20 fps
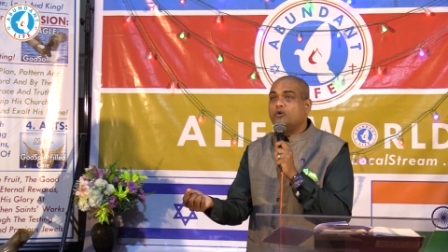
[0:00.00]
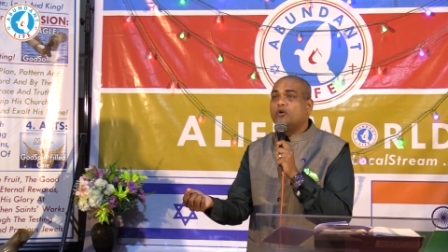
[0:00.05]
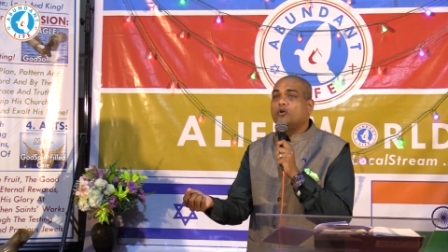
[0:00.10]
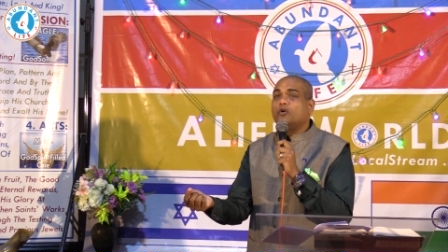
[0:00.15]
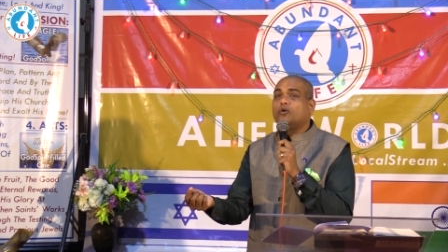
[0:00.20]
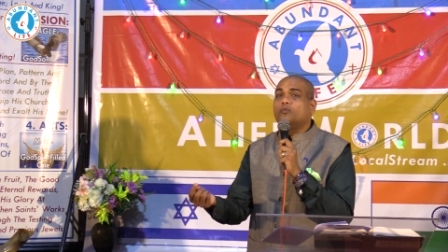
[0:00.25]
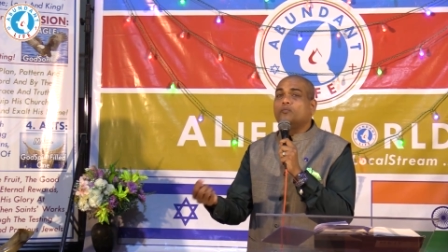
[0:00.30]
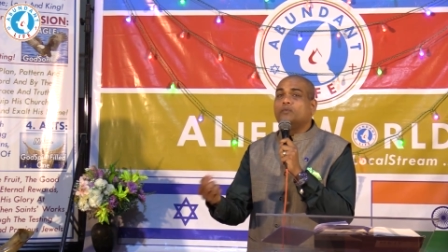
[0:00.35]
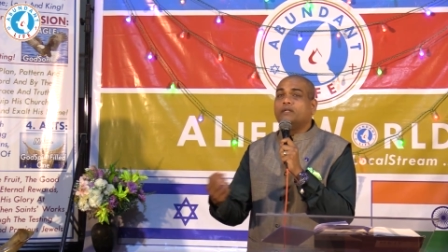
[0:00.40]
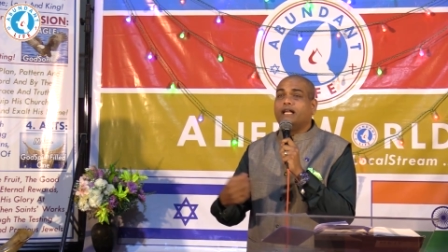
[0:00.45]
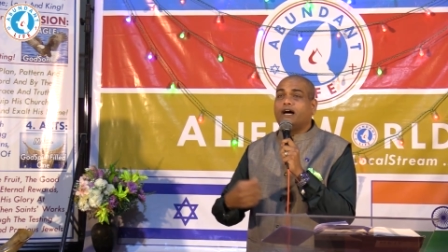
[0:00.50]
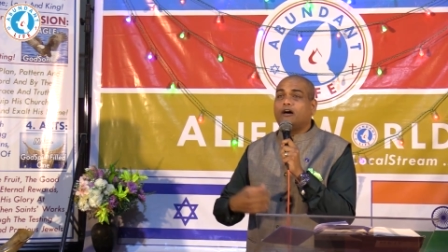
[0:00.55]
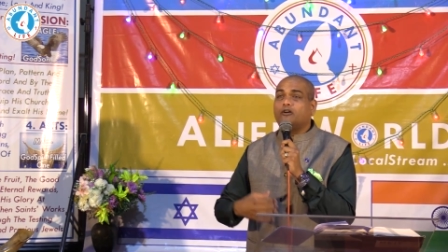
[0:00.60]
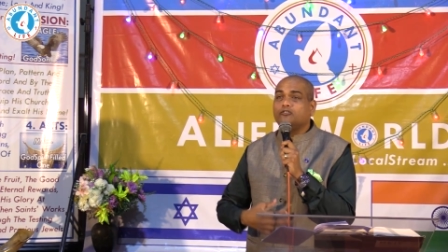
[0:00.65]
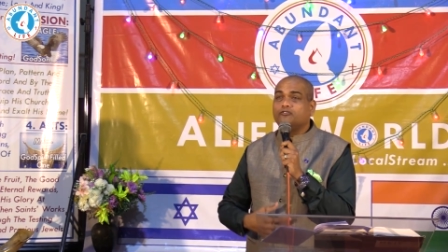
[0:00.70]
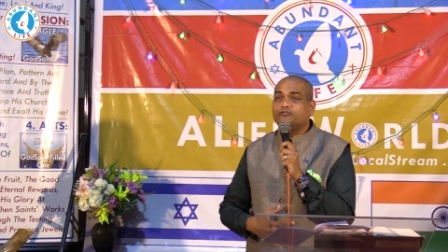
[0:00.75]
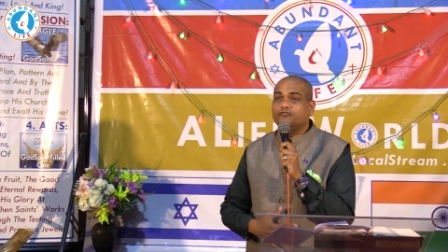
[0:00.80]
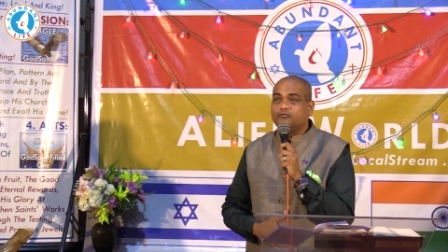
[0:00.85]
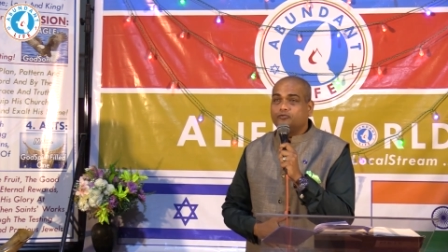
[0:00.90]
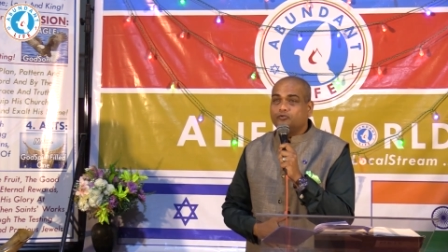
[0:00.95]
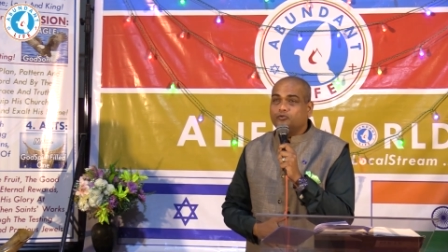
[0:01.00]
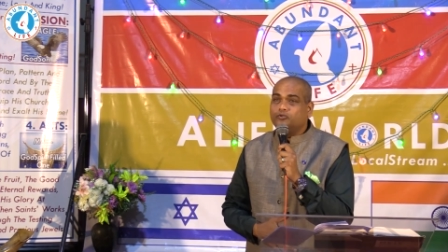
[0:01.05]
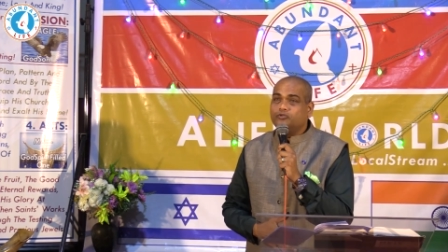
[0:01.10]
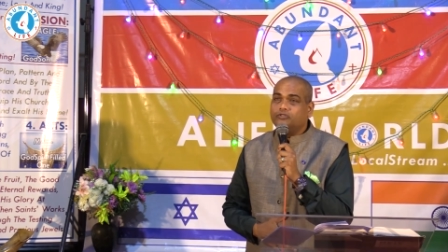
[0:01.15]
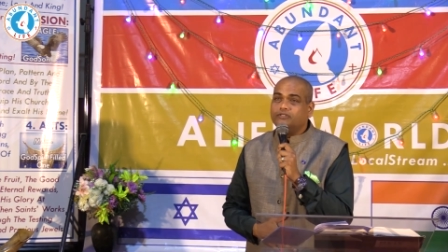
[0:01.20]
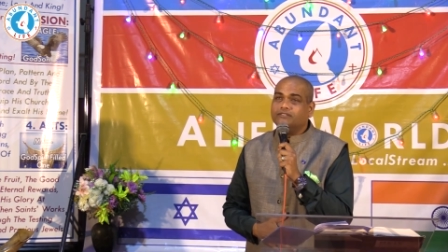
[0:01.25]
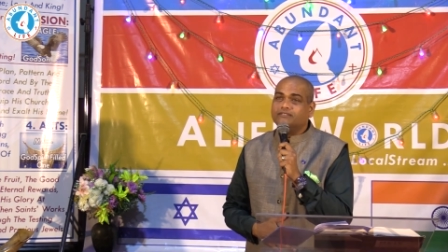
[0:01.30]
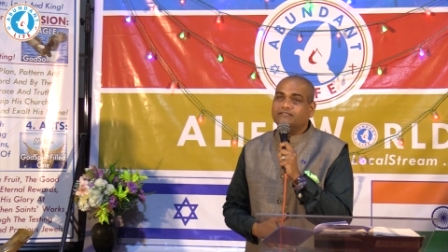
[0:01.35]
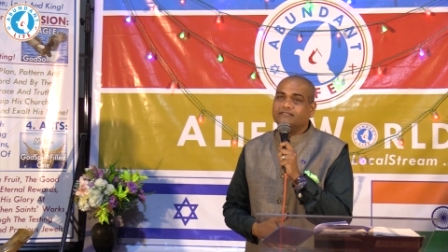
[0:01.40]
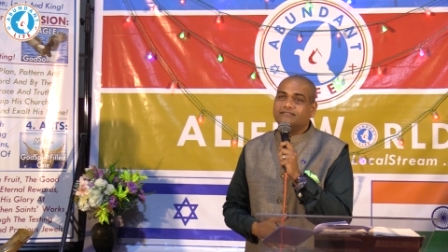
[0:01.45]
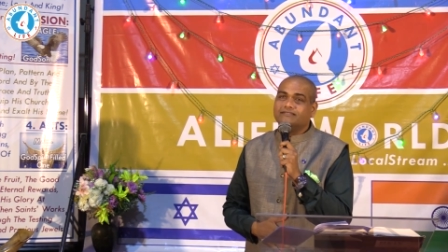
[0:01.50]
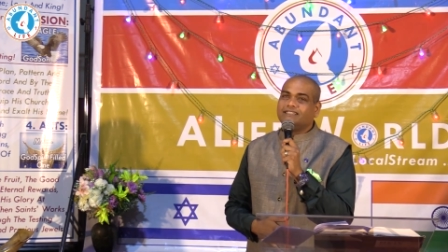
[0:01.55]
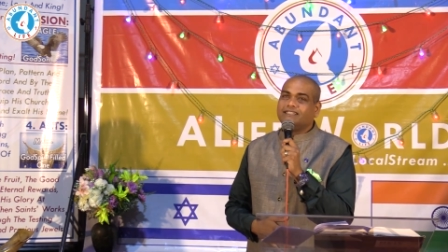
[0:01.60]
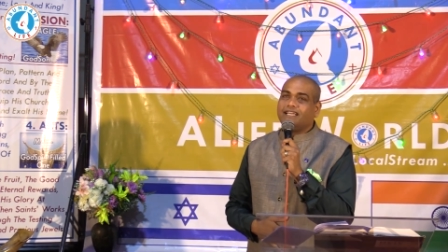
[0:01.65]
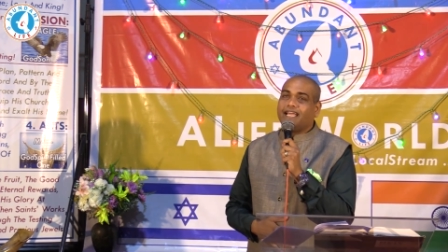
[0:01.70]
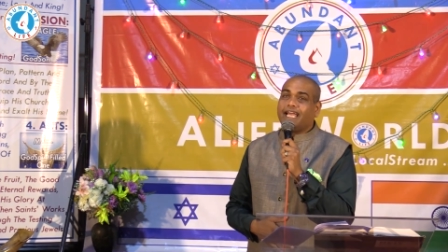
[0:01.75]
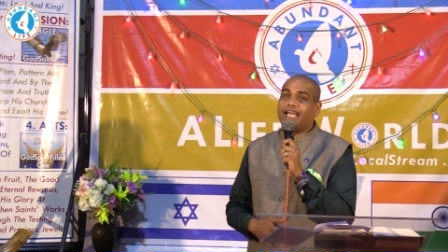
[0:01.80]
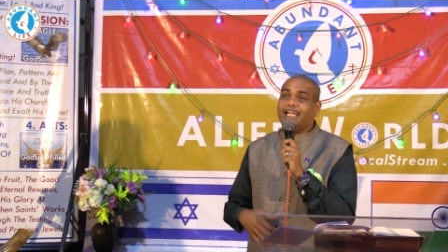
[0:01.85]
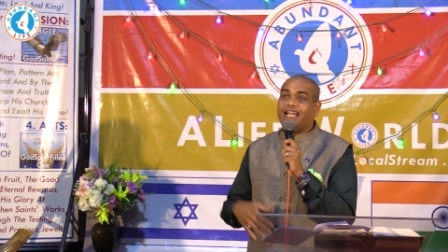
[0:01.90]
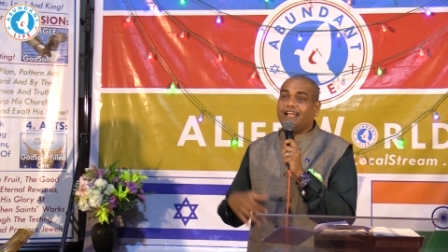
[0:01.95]
go without food.
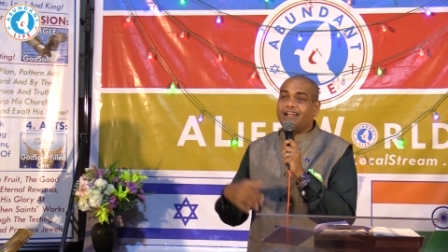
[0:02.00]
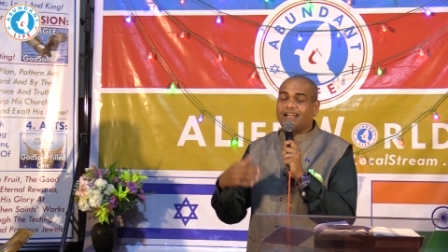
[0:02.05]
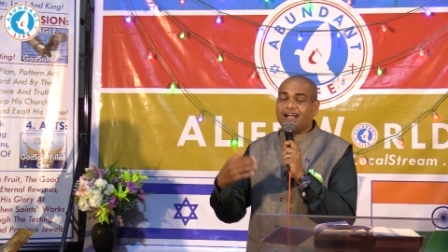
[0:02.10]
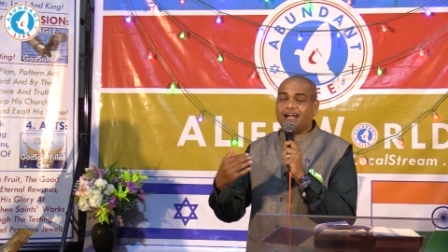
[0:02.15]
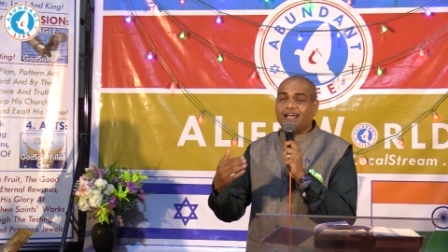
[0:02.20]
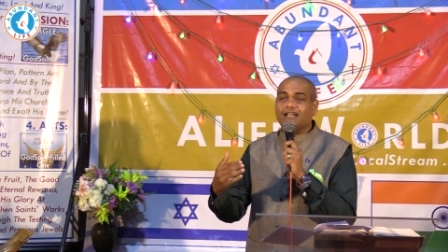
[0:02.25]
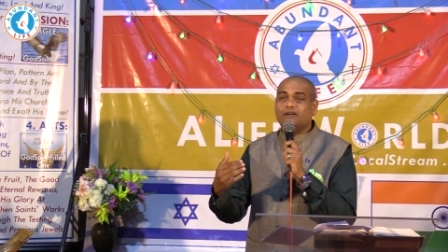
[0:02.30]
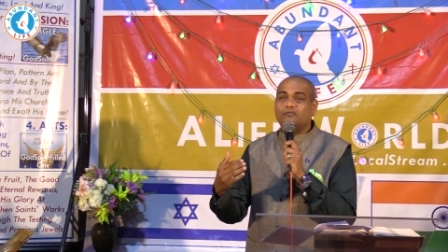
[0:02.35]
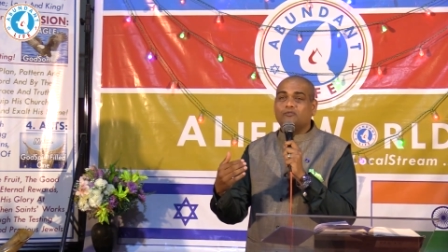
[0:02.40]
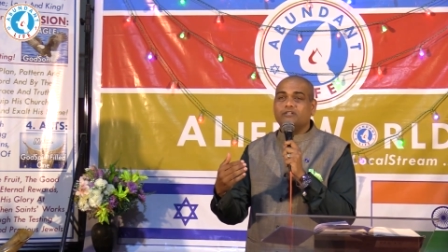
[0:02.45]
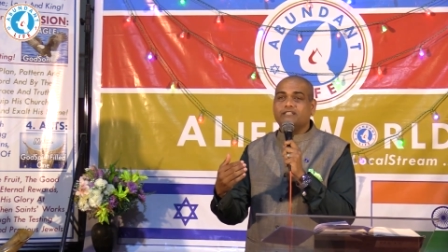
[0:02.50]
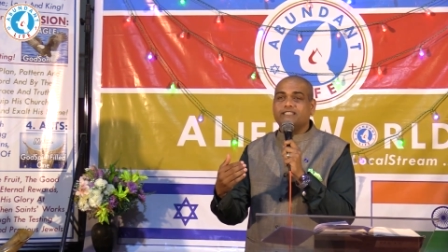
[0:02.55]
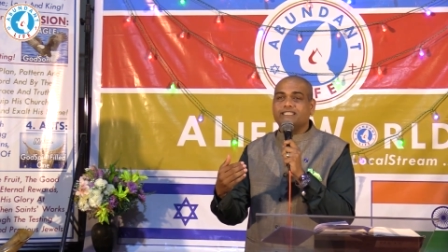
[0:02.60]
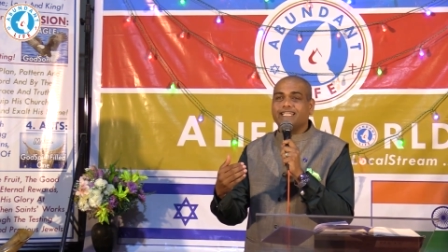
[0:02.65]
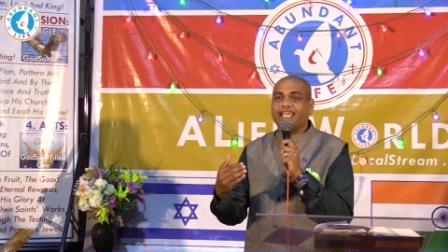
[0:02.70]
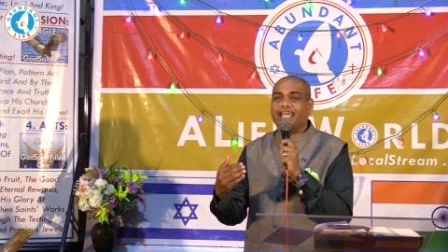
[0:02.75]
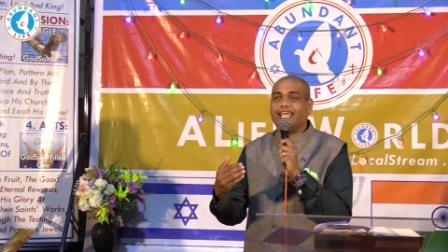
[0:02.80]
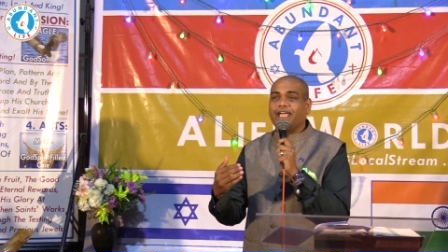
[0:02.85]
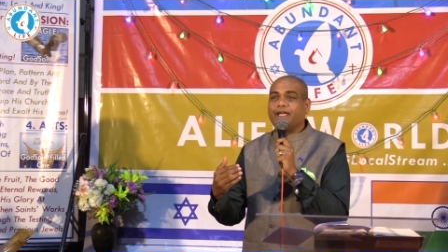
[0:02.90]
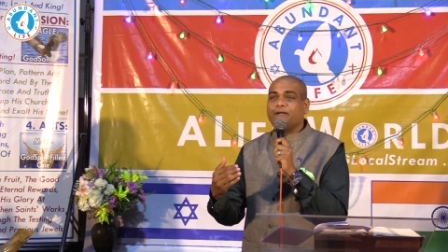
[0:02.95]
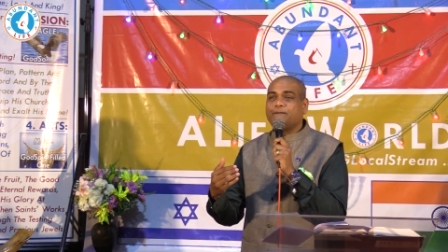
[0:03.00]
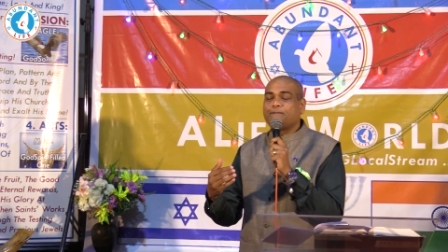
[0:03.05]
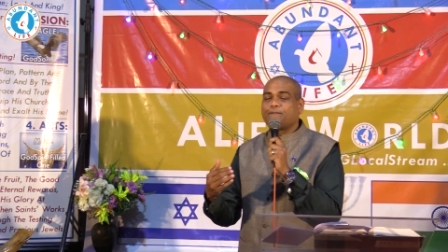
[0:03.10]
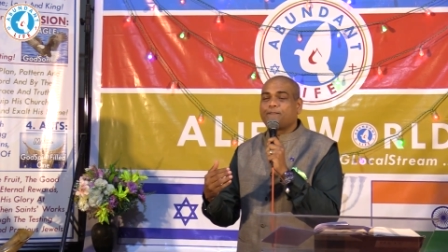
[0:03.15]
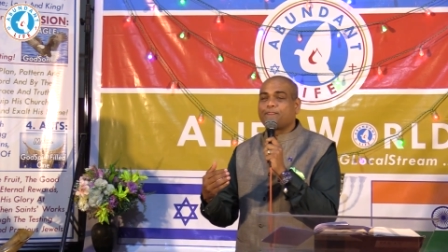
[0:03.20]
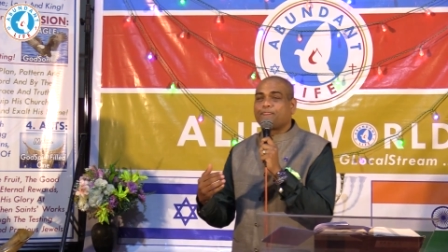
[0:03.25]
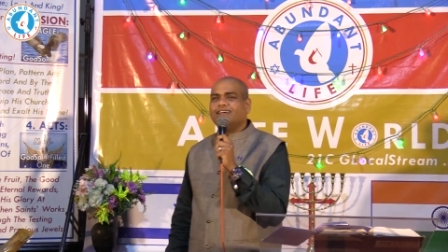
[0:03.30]
And Elkanah would say,